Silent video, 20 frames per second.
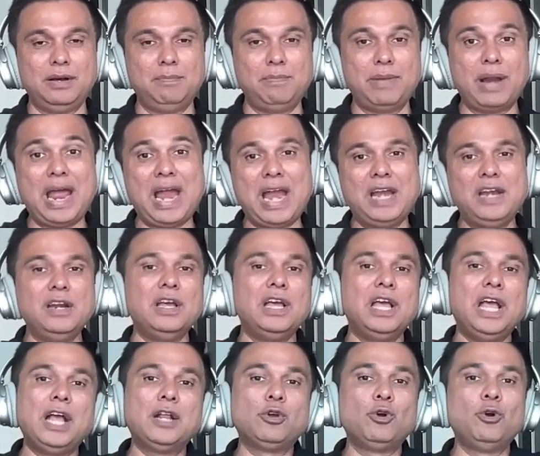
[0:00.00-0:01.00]
brand
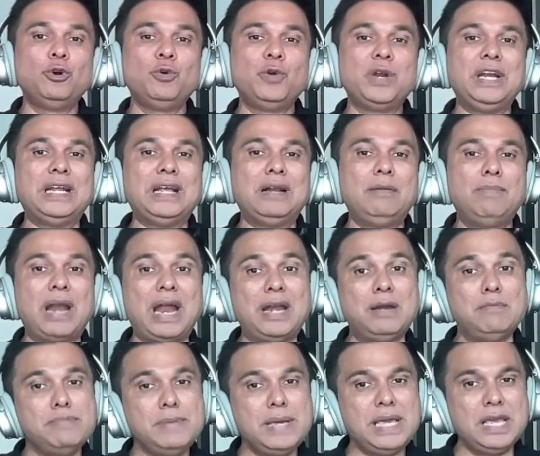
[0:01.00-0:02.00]
and go to retail
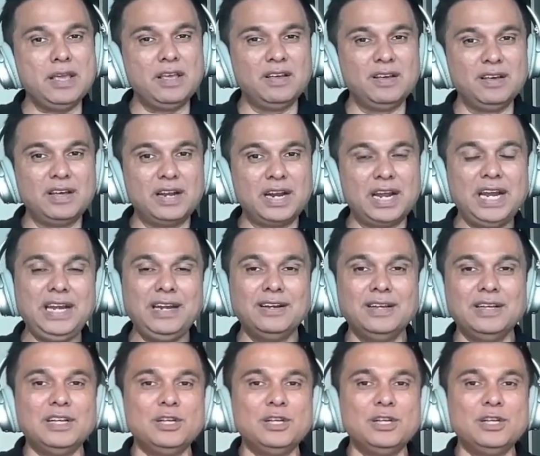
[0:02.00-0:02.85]
brand B, right?